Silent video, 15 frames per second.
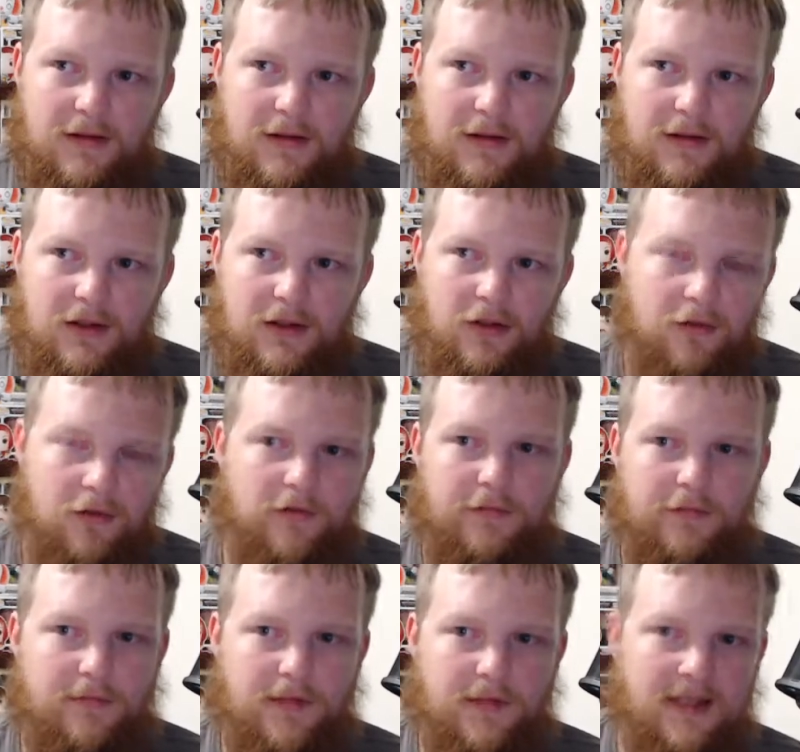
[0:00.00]

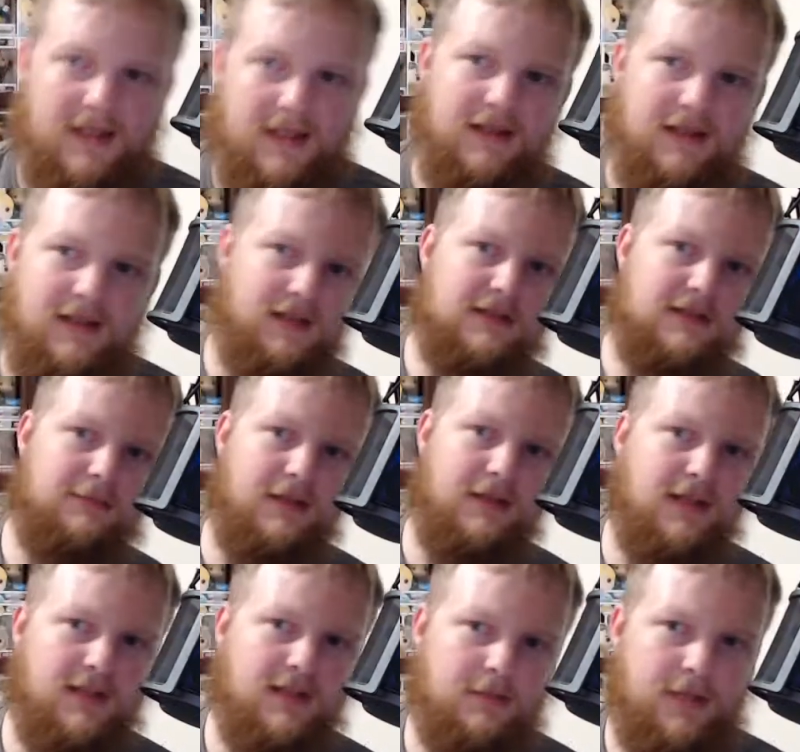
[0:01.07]
he's
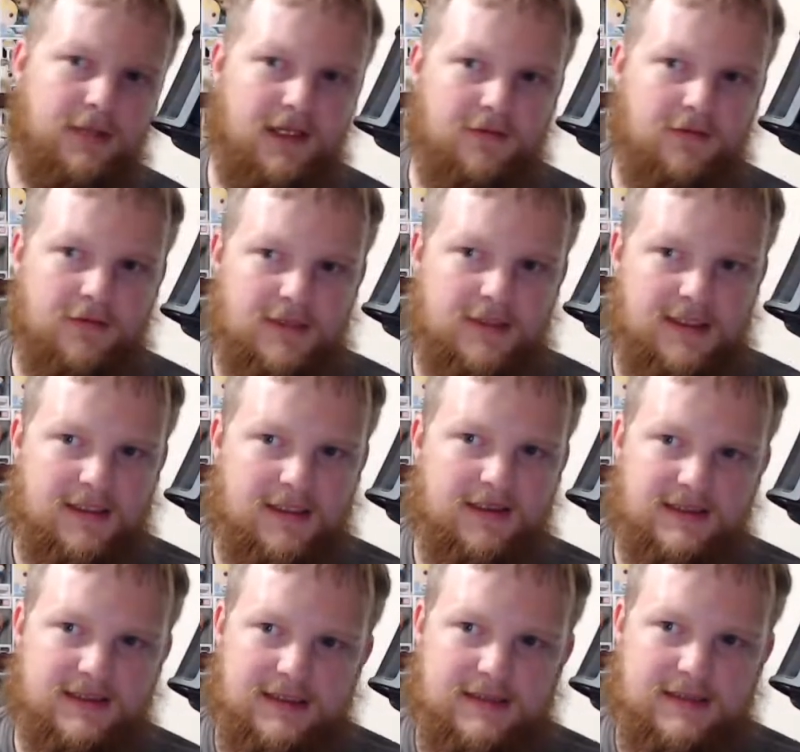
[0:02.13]
admitted to paying for
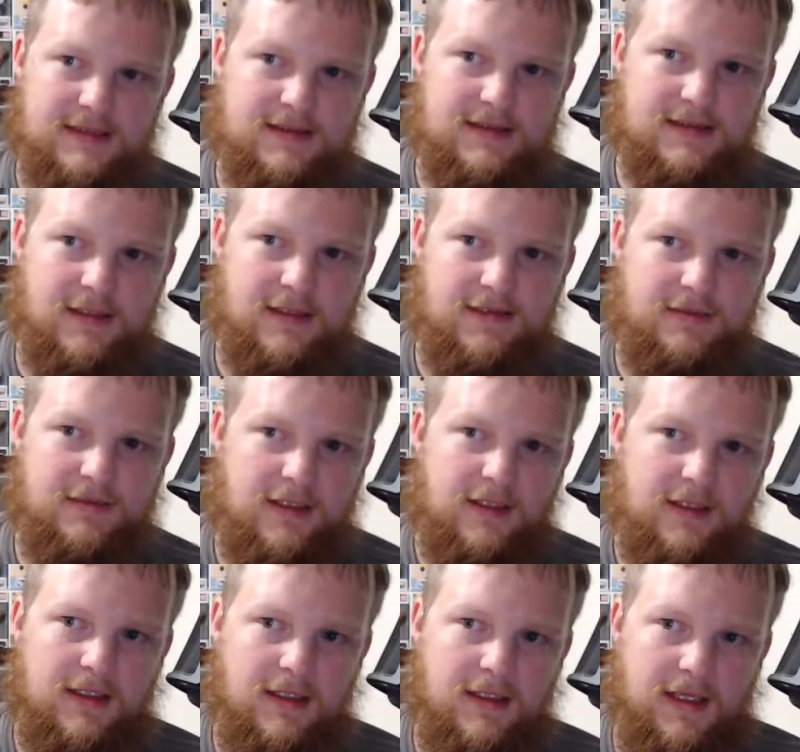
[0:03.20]
DLCs and stuff
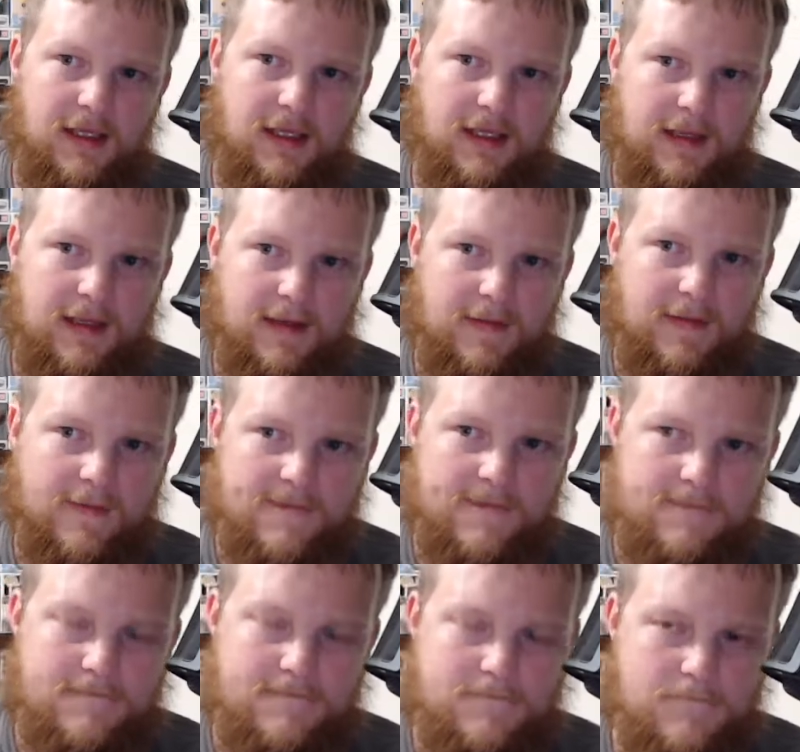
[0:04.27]
and
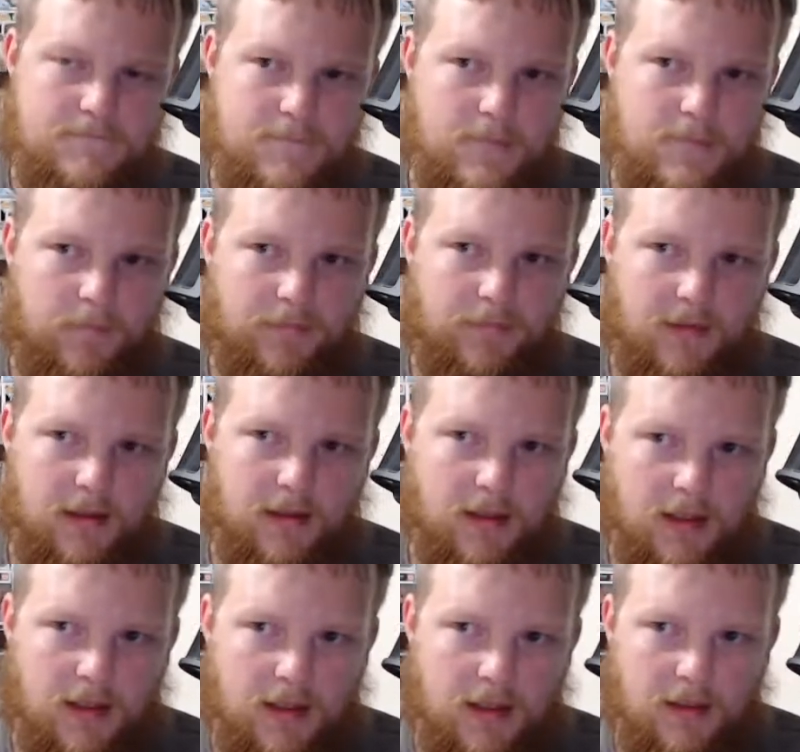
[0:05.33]

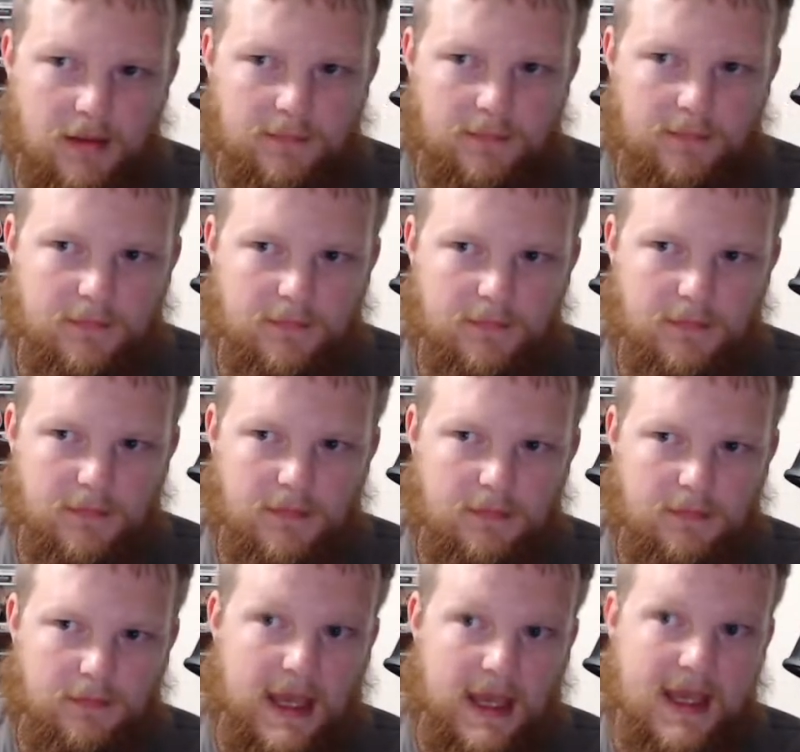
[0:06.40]
uh
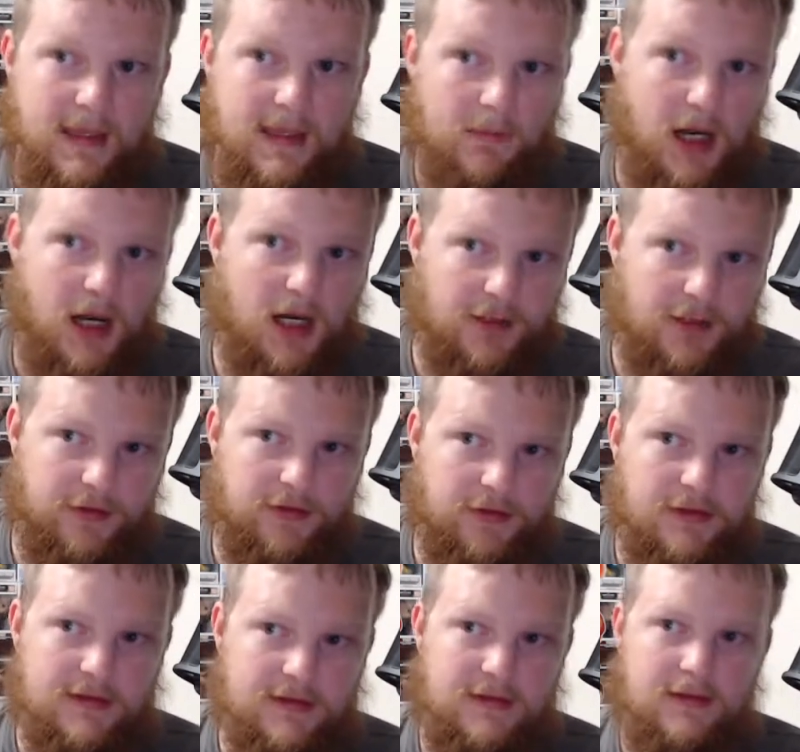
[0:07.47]
paying
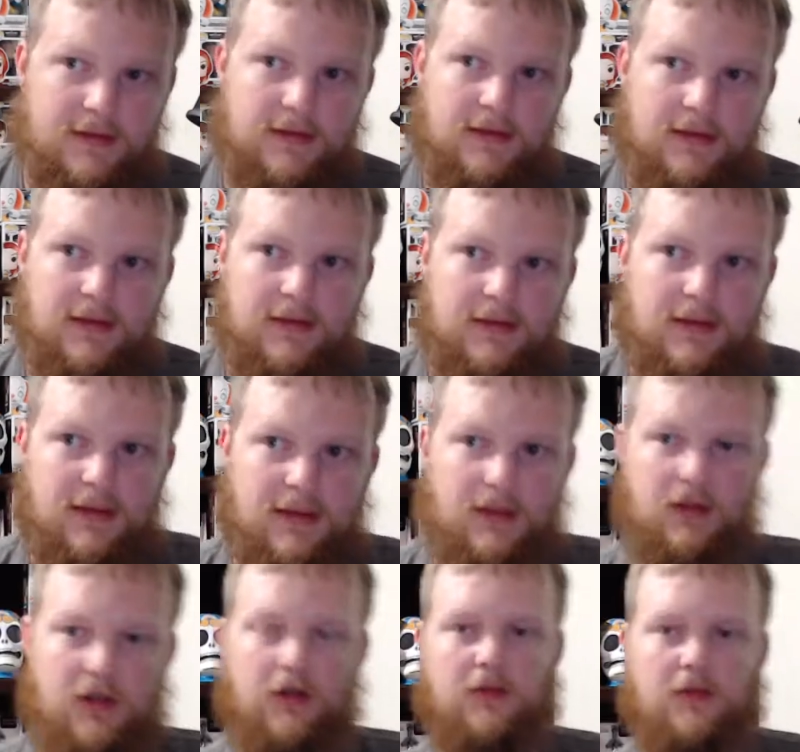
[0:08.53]
modders,
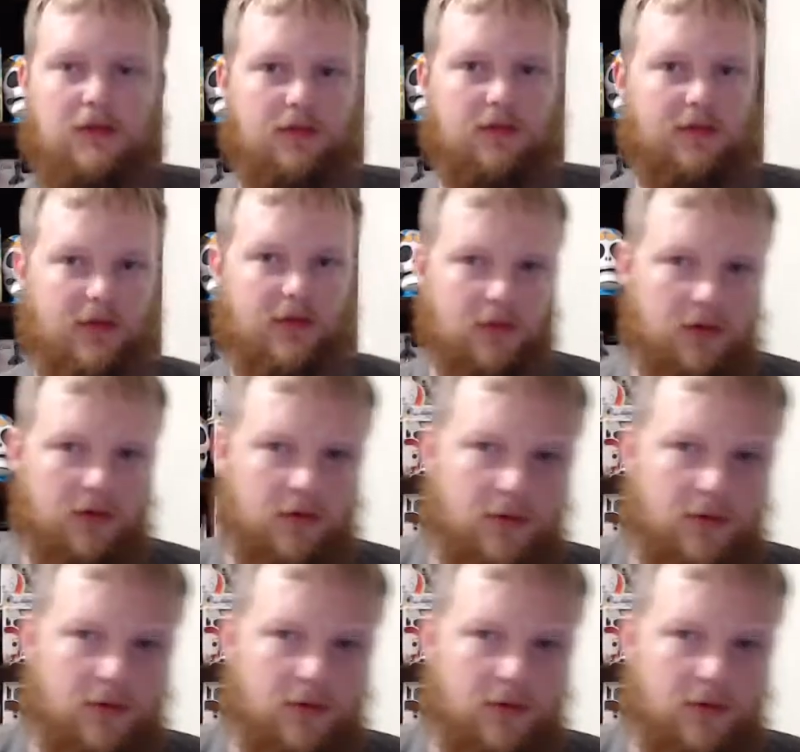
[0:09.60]
through